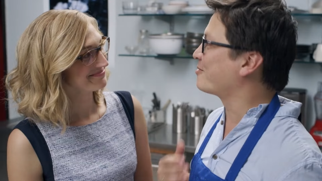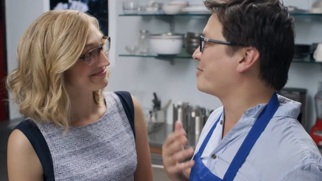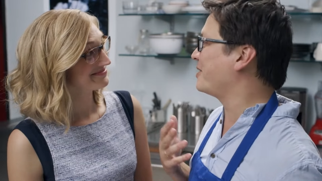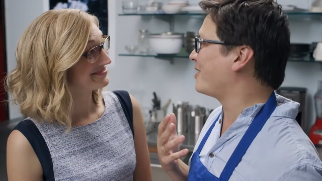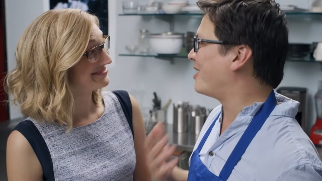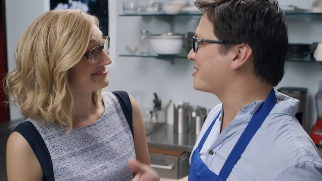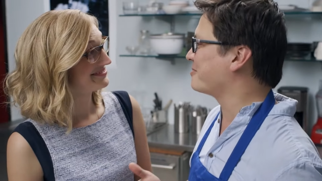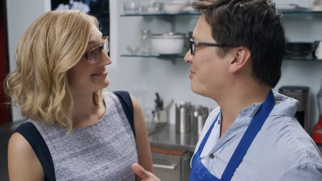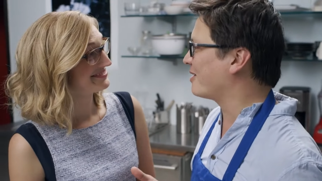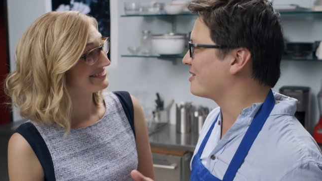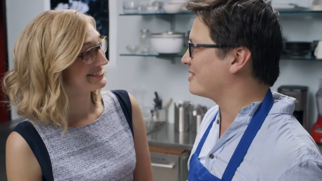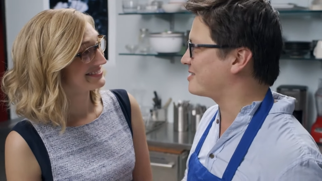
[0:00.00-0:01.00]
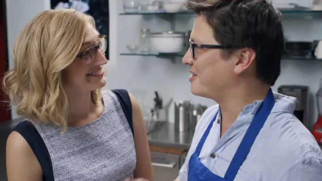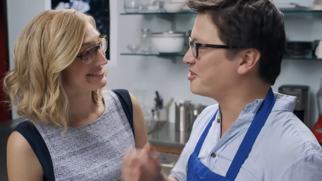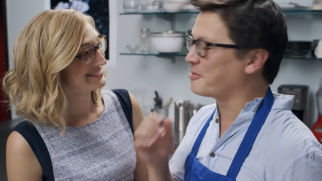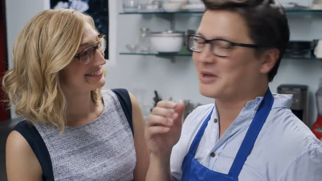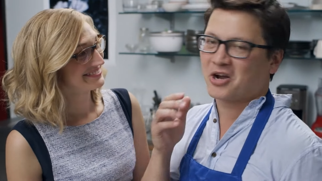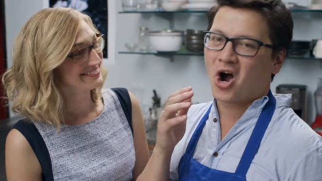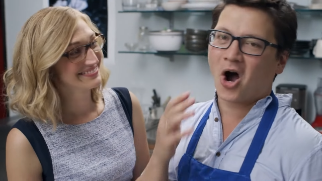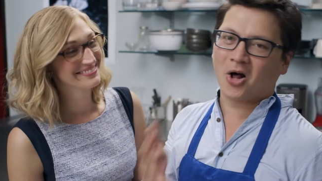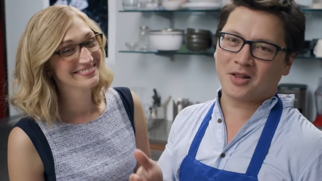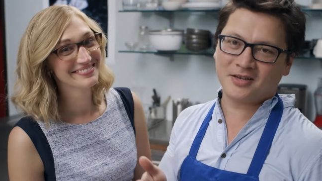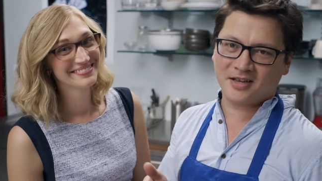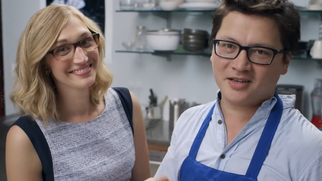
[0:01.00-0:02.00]
Speaker 1: really awesome part is that you can make
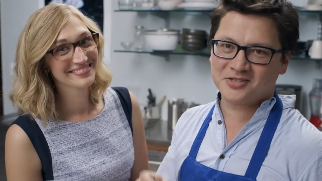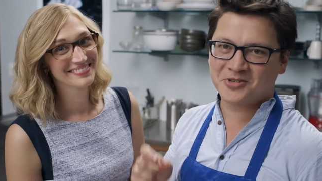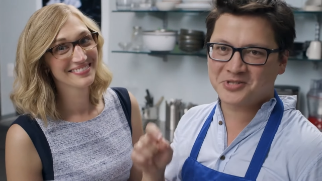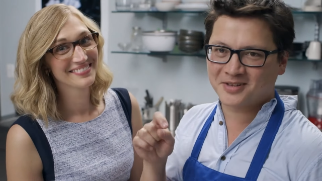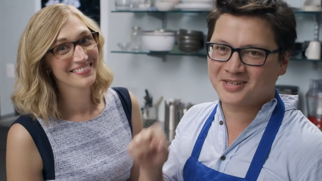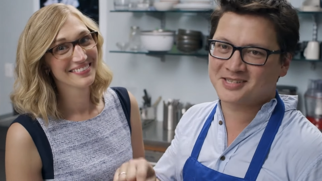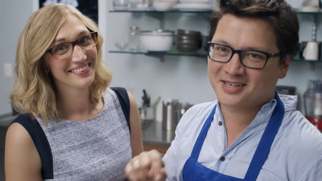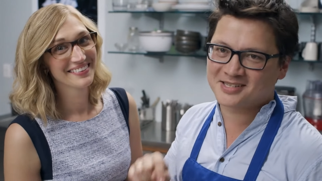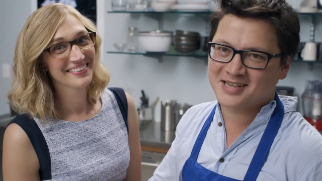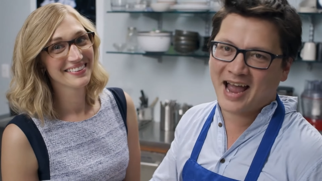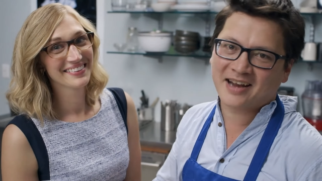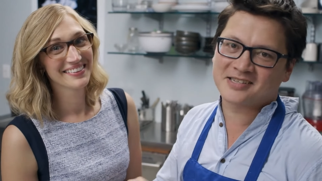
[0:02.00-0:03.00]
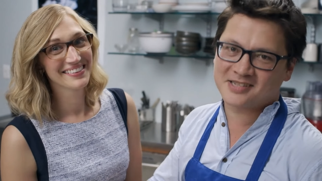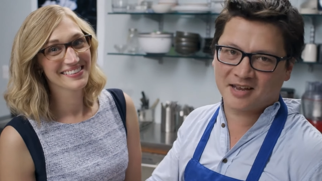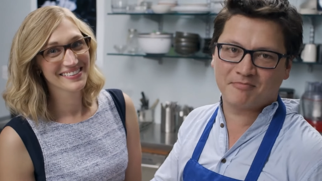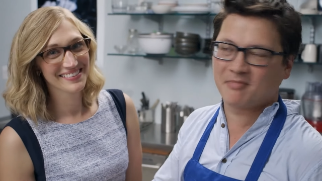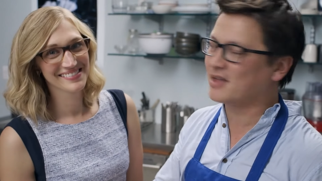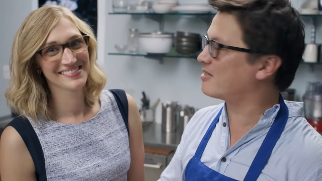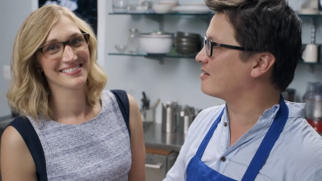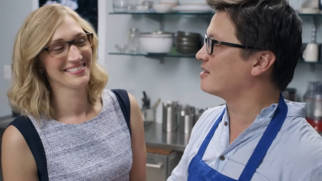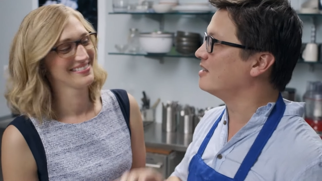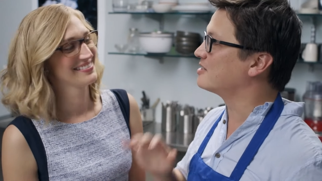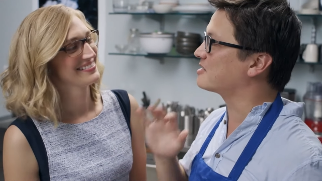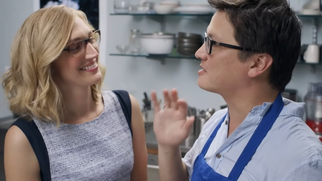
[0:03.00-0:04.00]
hollandaise using this exact same method.
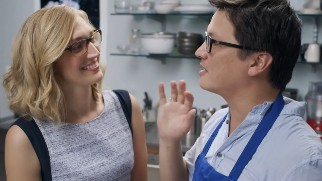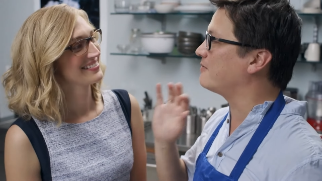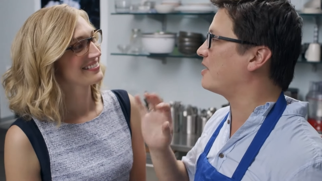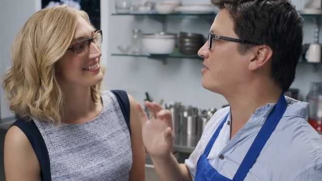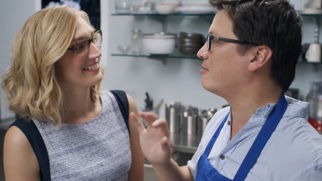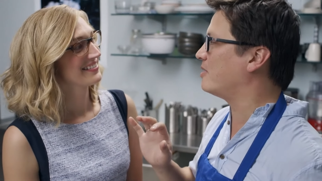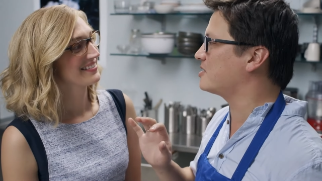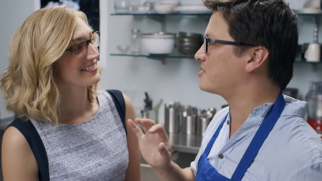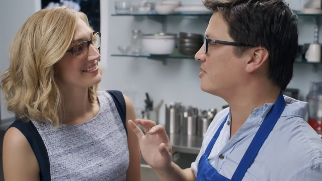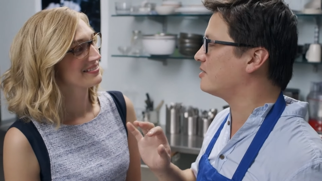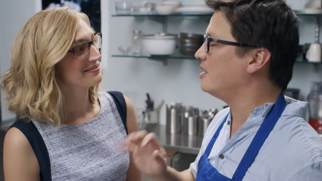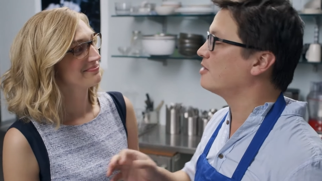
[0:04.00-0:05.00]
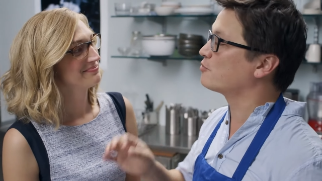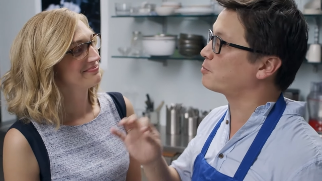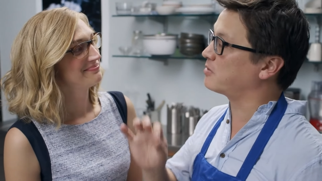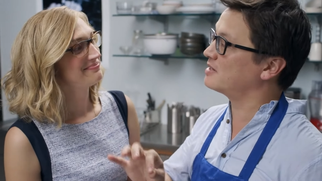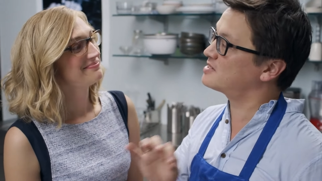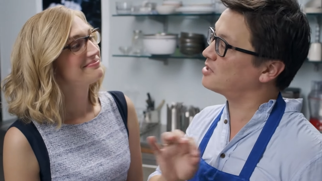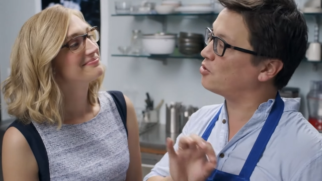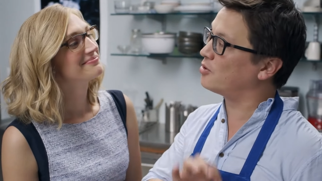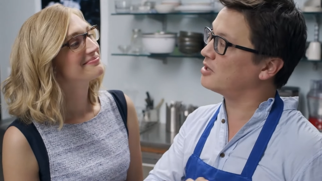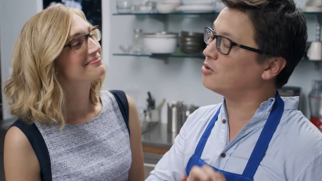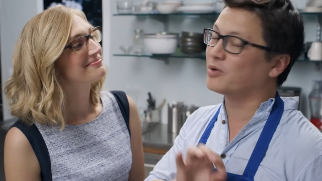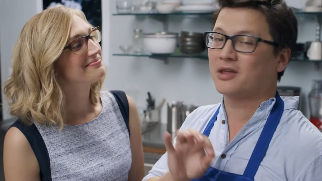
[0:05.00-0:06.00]
Just leave out the mustard, replace the
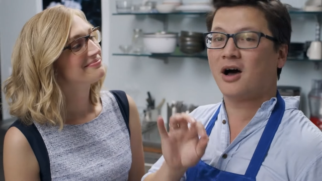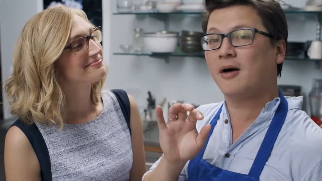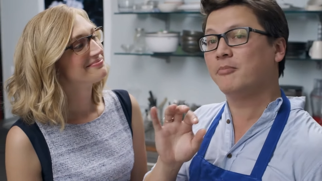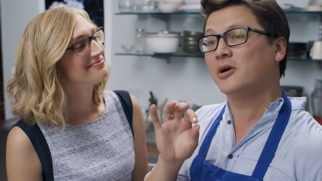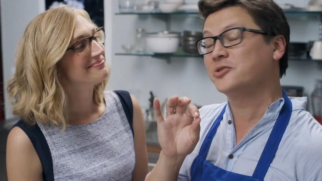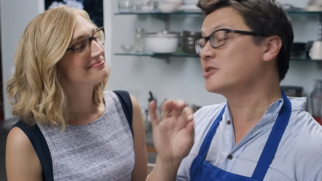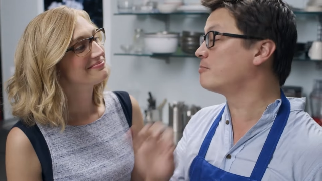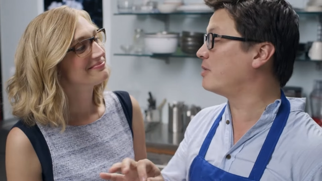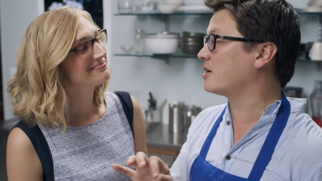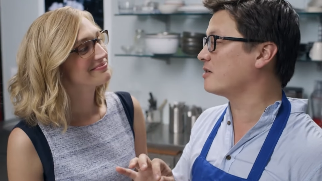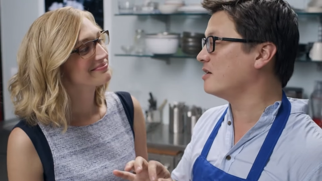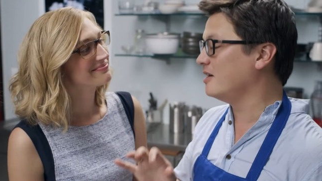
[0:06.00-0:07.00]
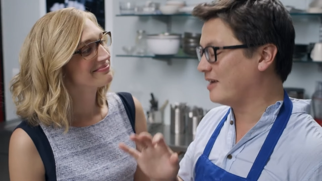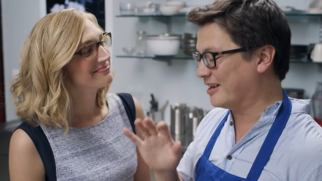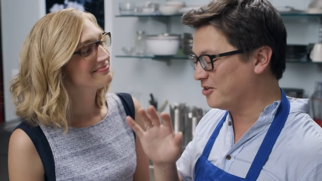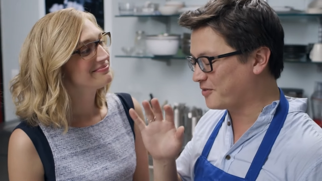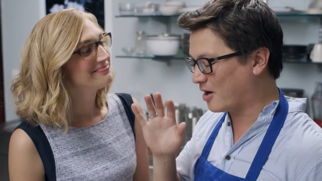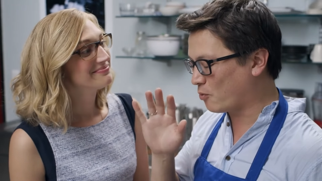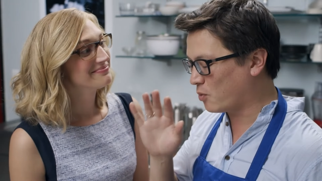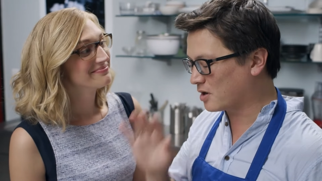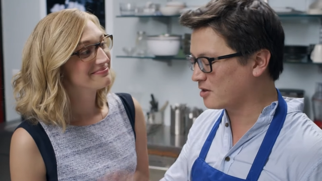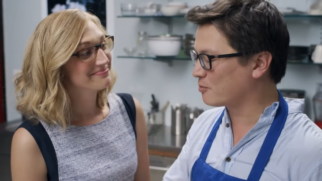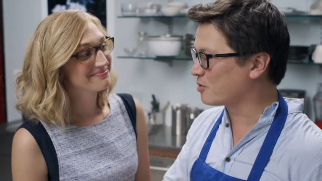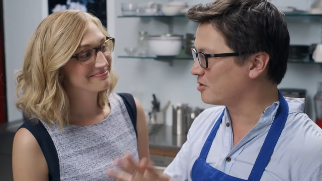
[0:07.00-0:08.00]
oil with hot melted butter, and you've got one
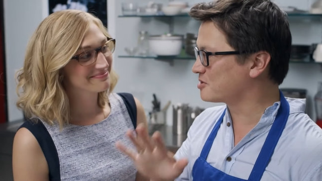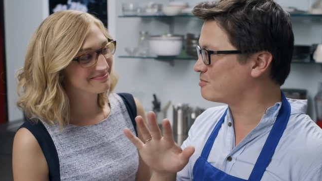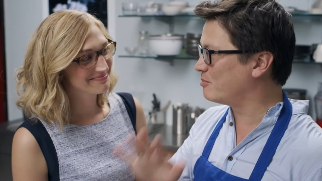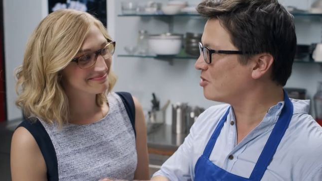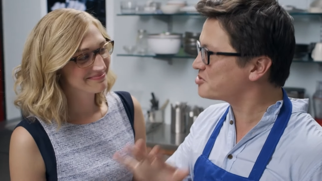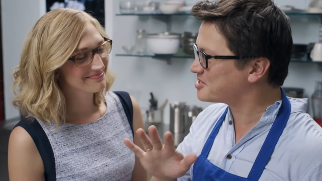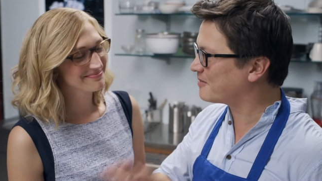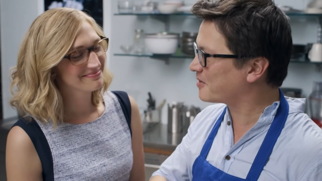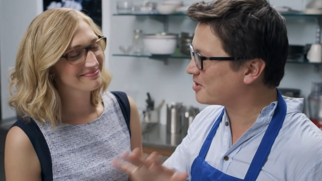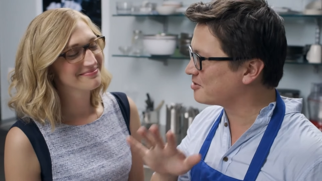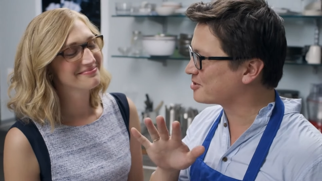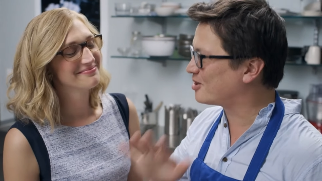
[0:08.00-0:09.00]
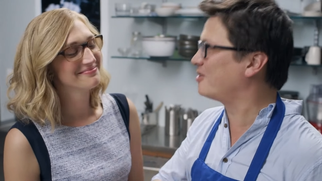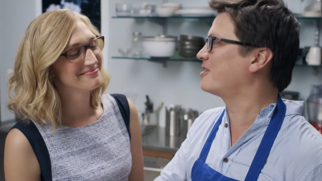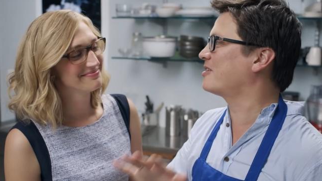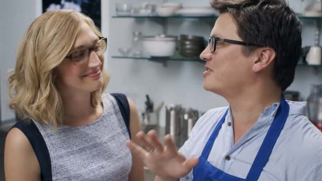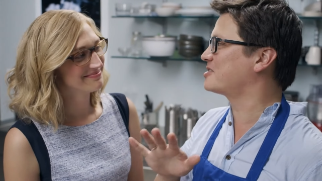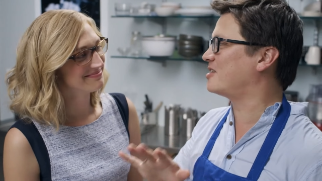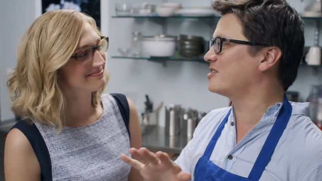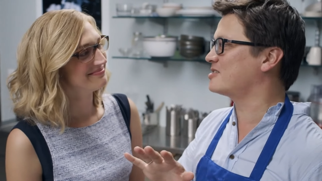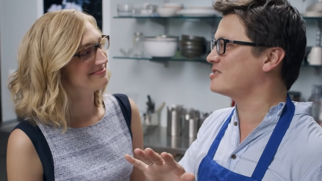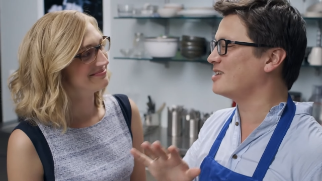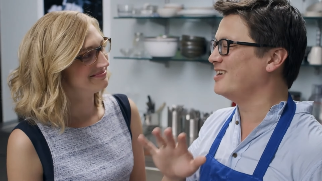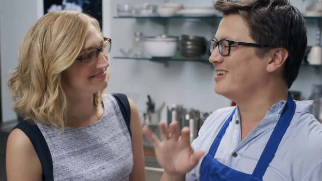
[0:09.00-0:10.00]
of the world's most difficult culinary sauces